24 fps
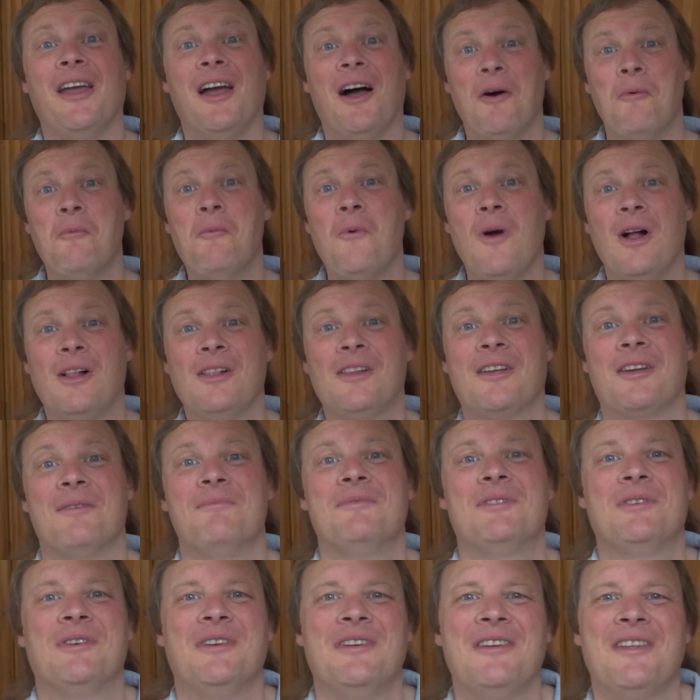and welcome
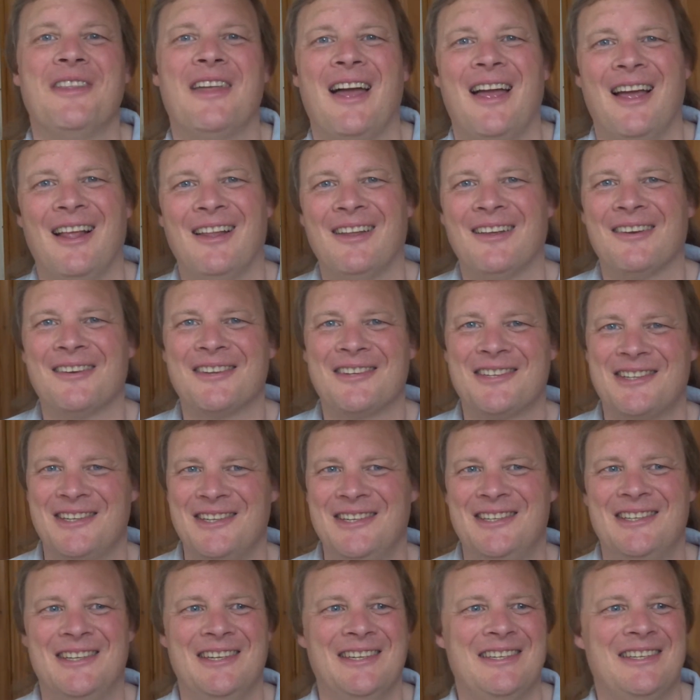to another
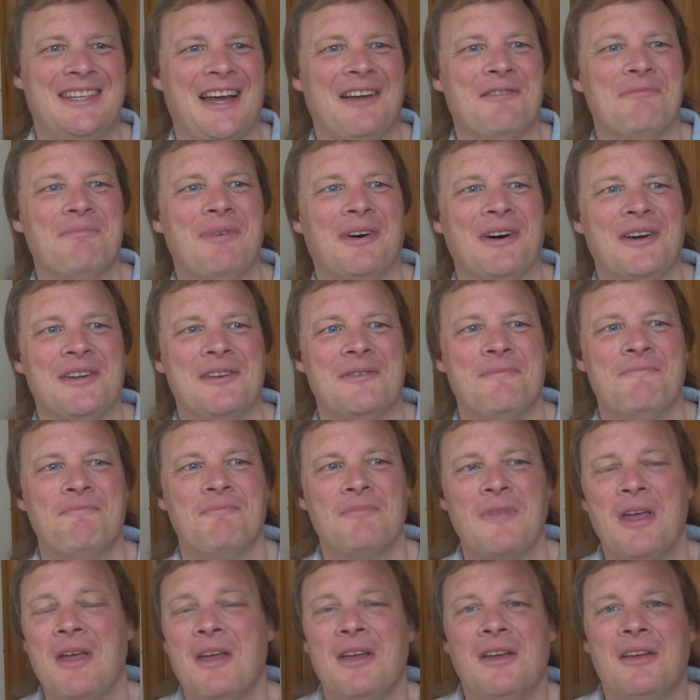LRCC Soundbite.
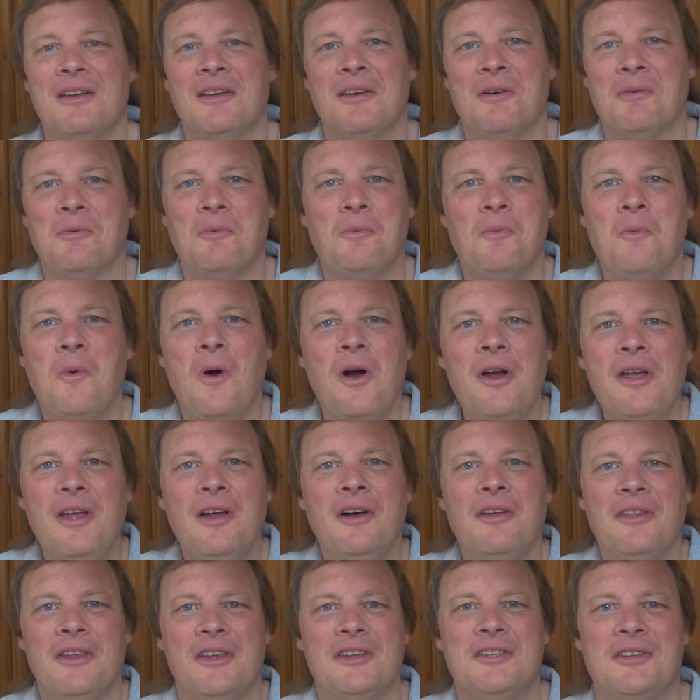Why
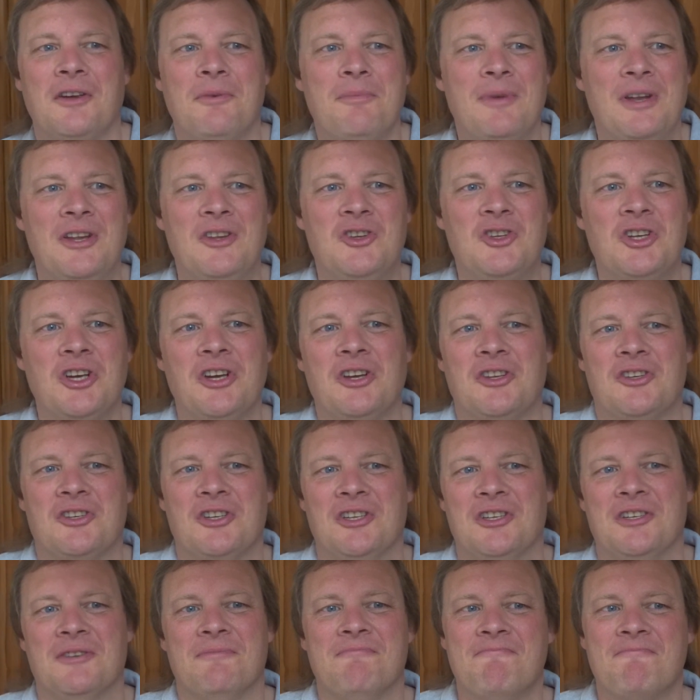are there so many
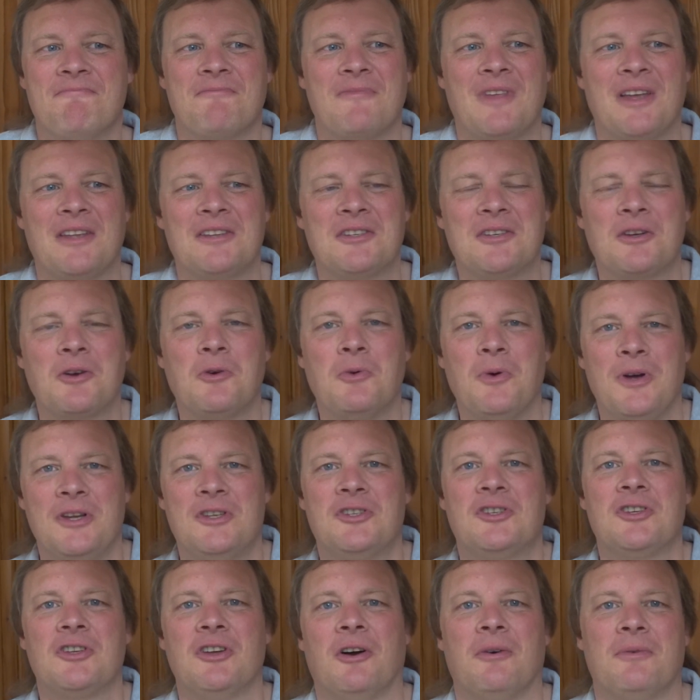churches? That's a
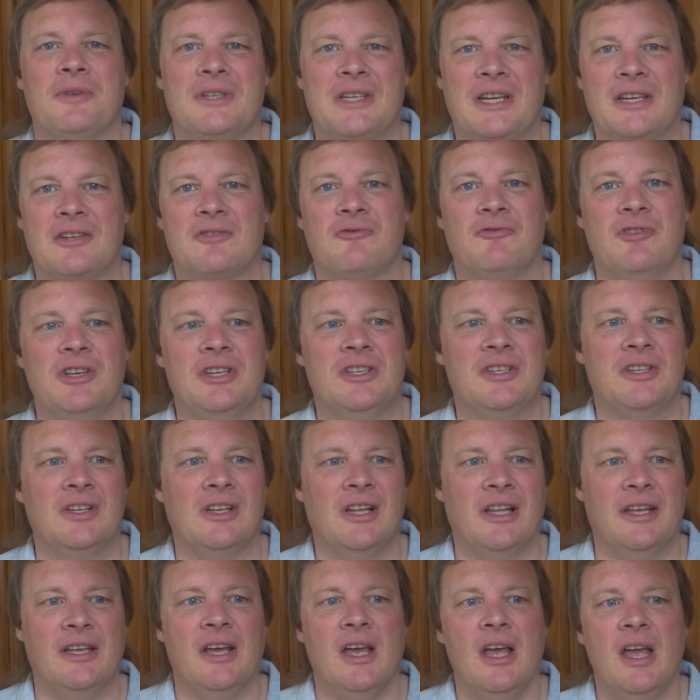question I was asked
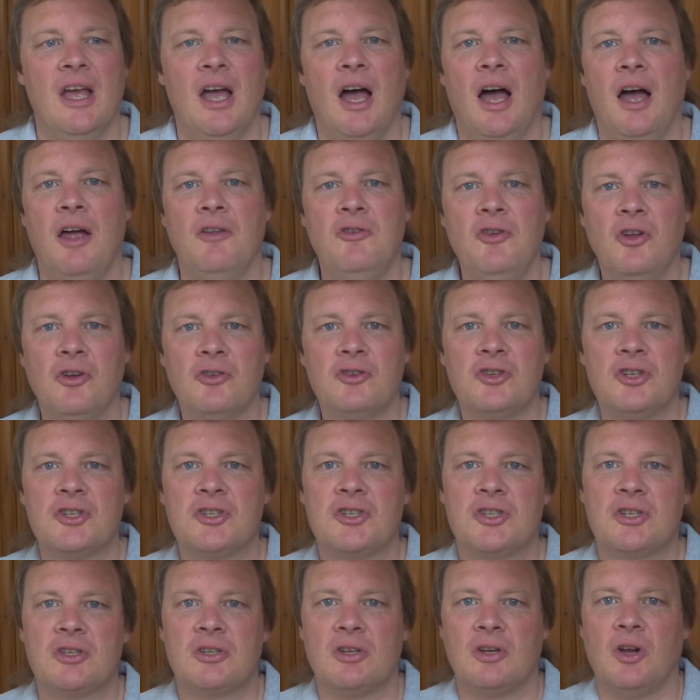recently. Not
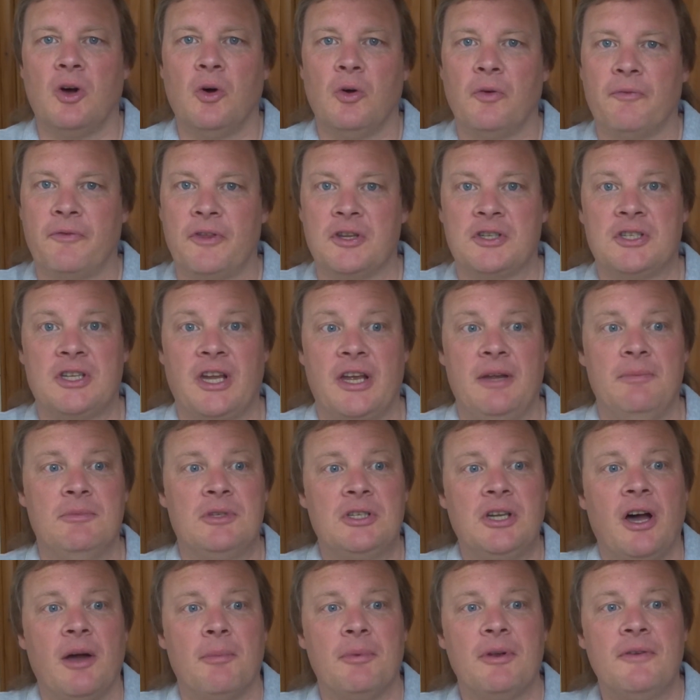just of the same
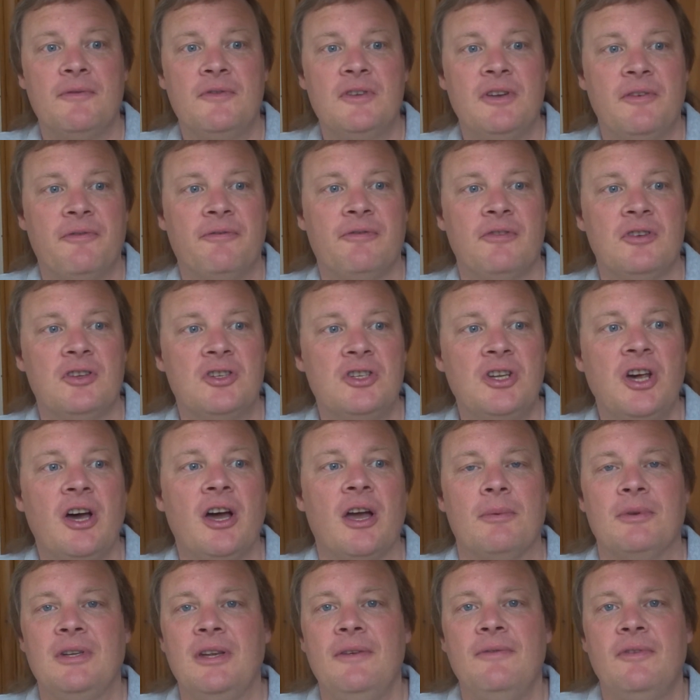type, but of different
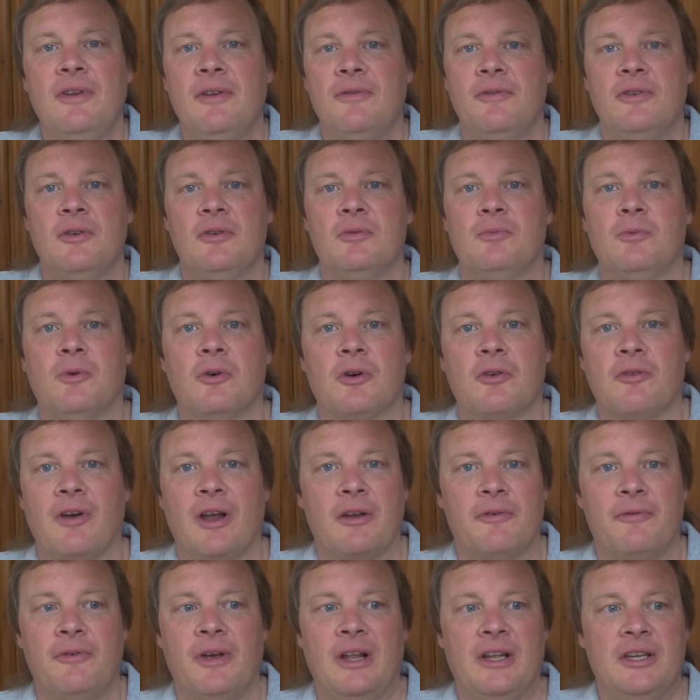types. Even if you walk
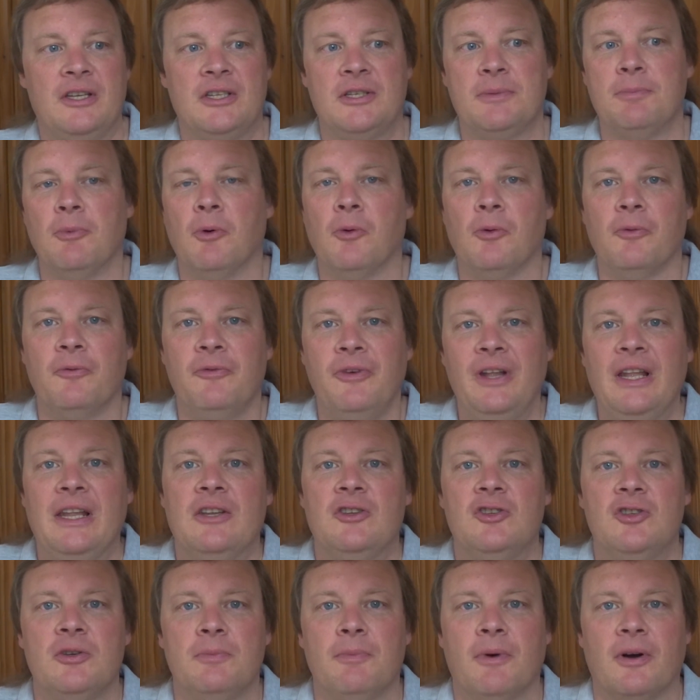around a fairly small
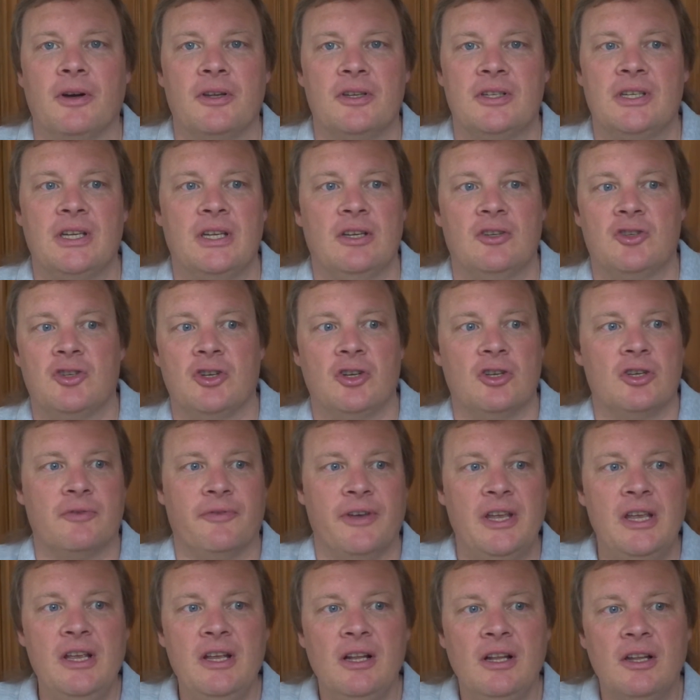village, you might see a Church of
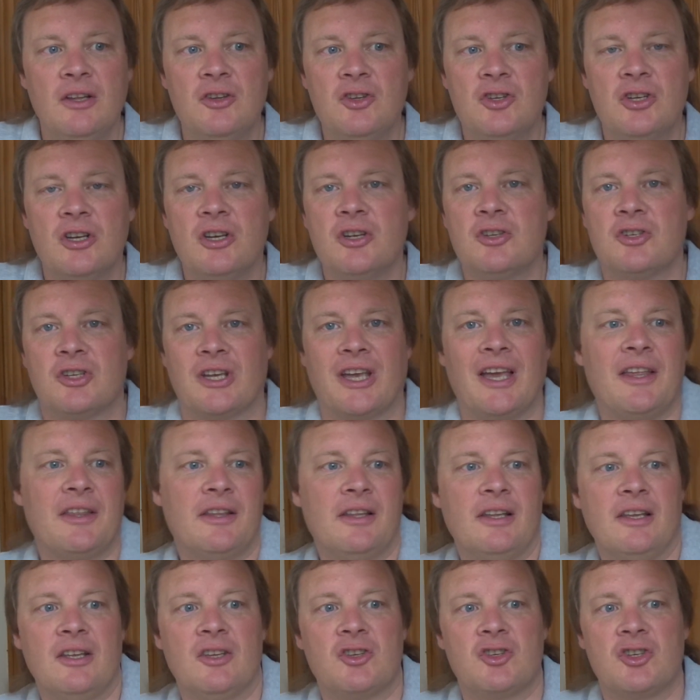England church, a
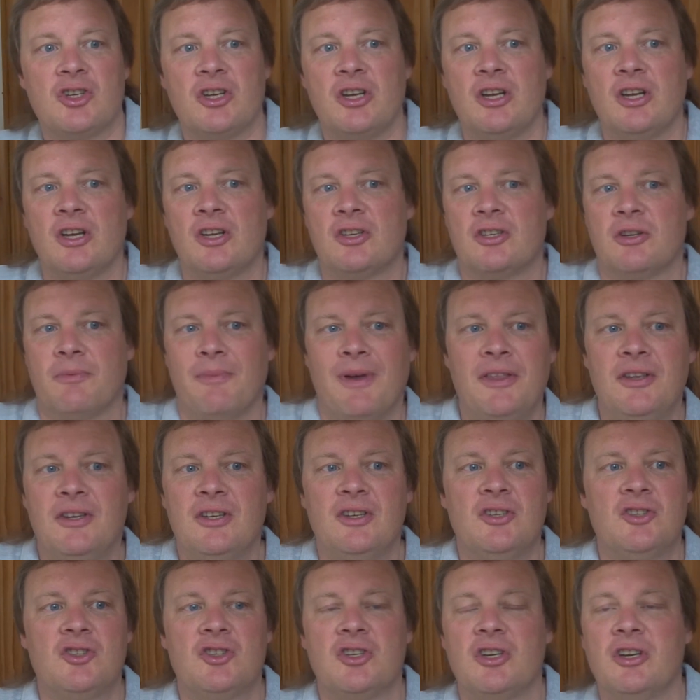Catholic church, a
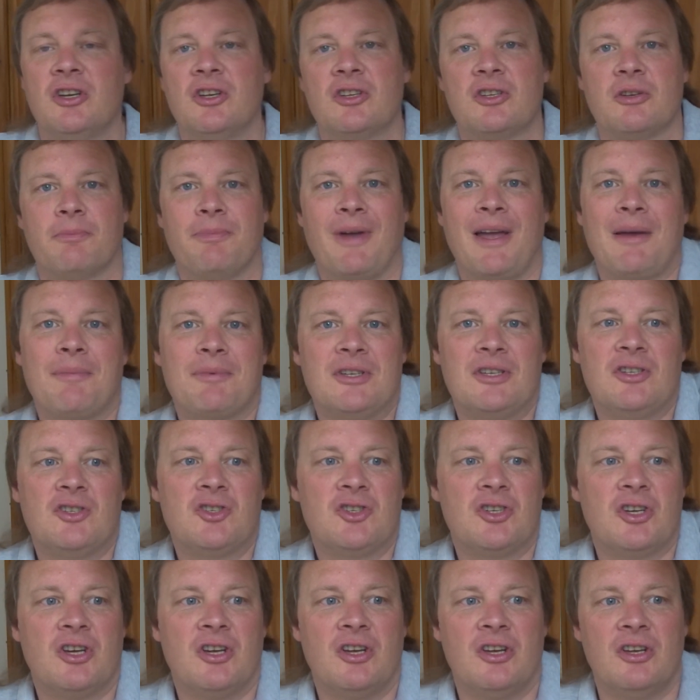Methodist church, a Baptist
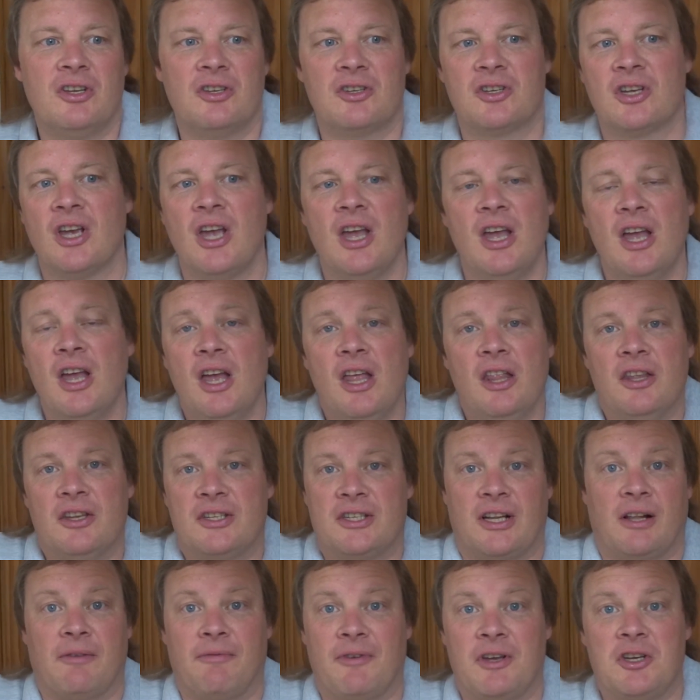church. The
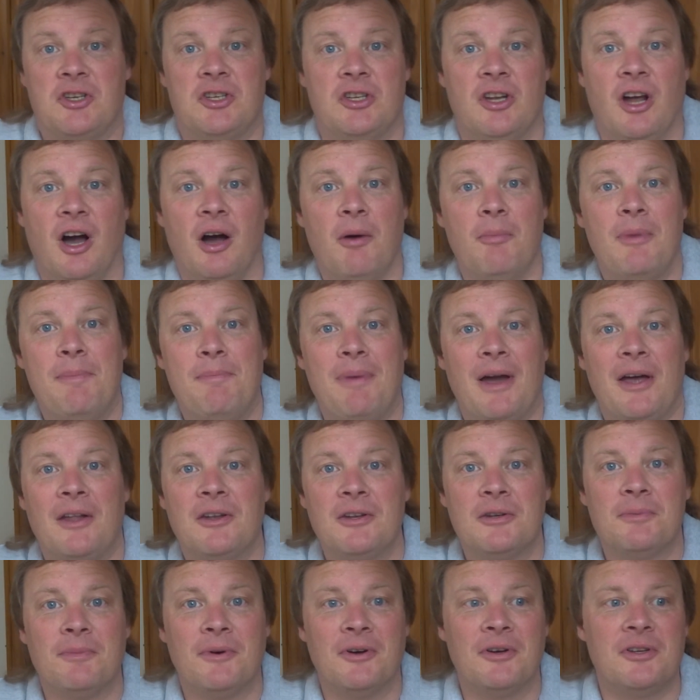Salvation Army
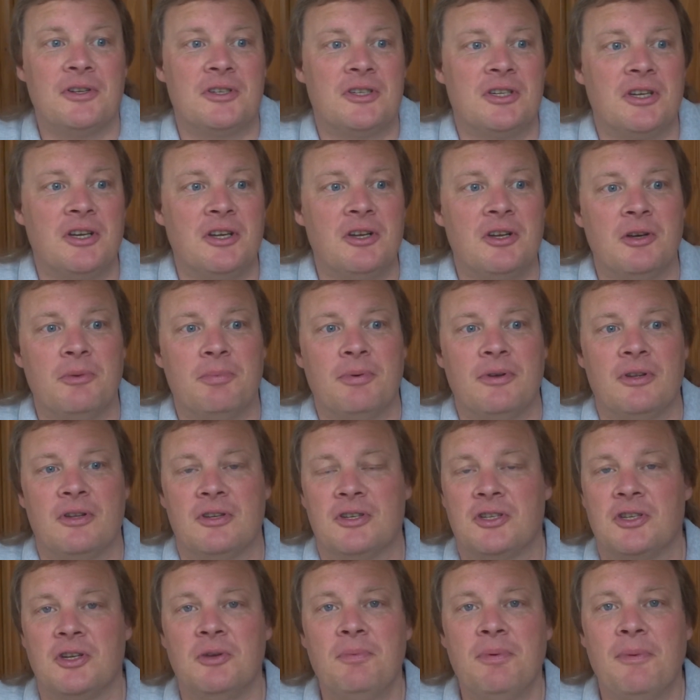band might turn up at the
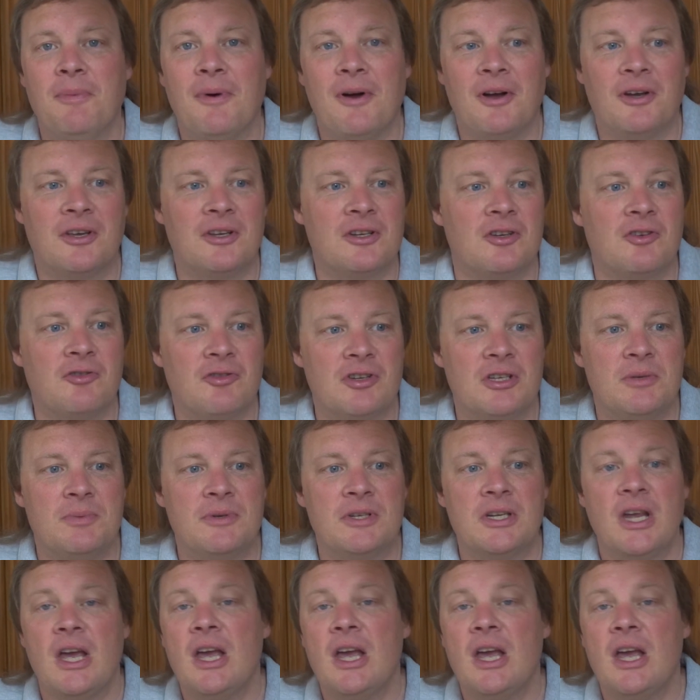supermarket at Christmas.